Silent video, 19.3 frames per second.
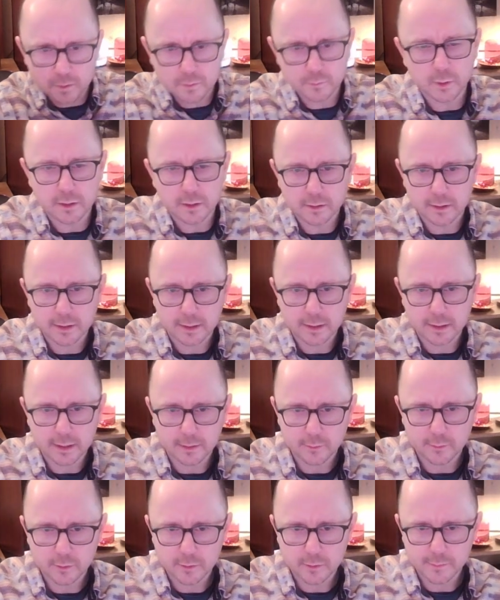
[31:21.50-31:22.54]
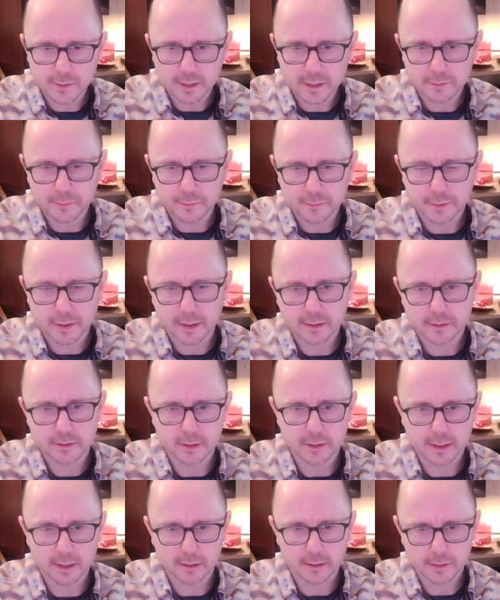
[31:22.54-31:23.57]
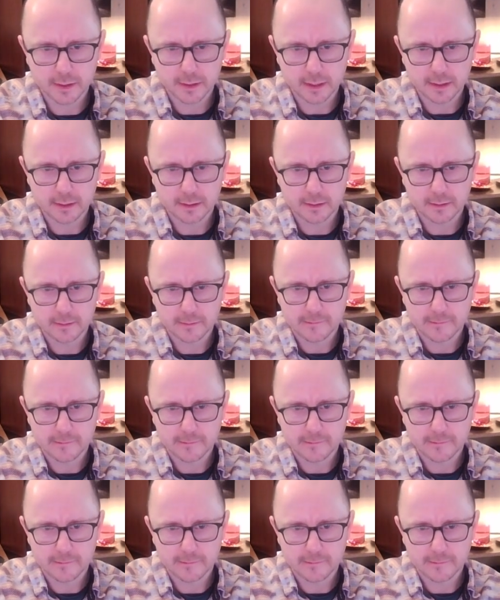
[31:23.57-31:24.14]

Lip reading: Well, okay, what about the path to the cupcake?